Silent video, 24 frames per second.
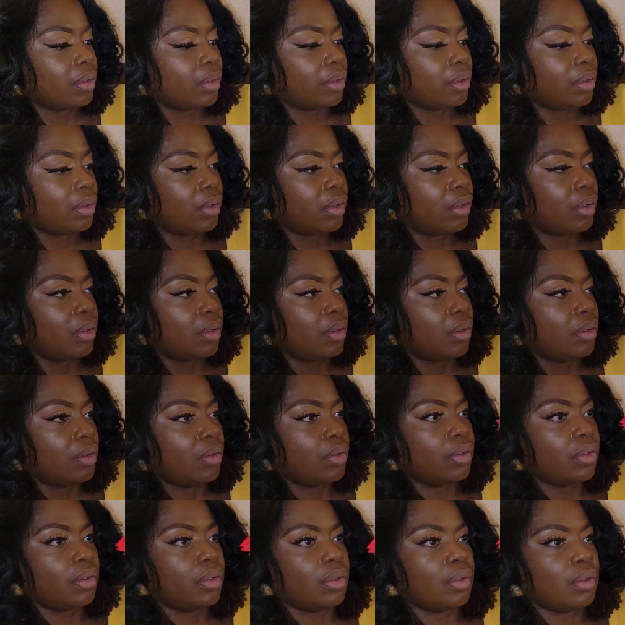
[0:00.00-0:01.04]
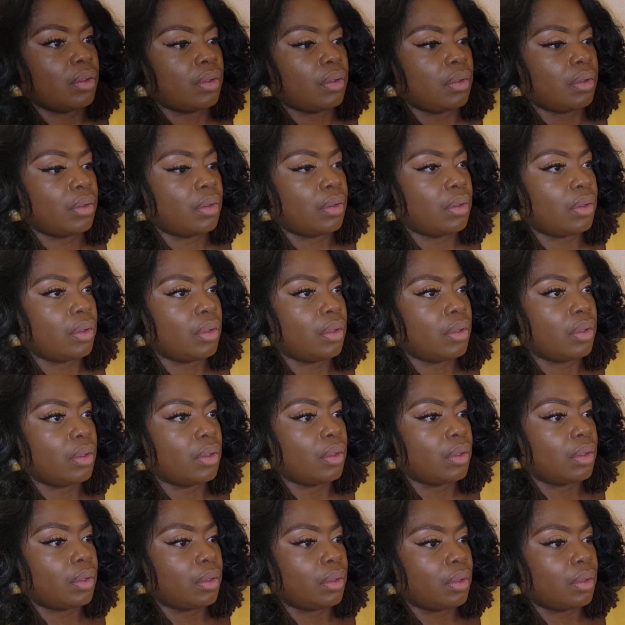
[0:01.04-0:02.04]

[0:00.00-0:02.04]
Nothing is said.